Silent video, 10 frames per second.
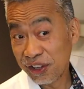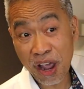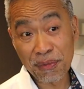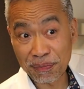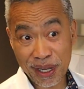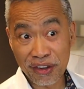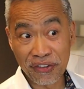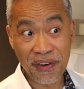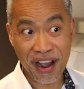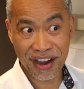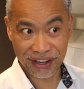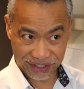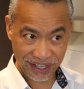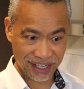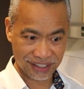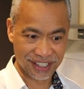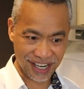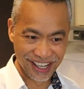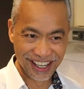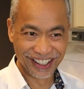You haven't been fired yet.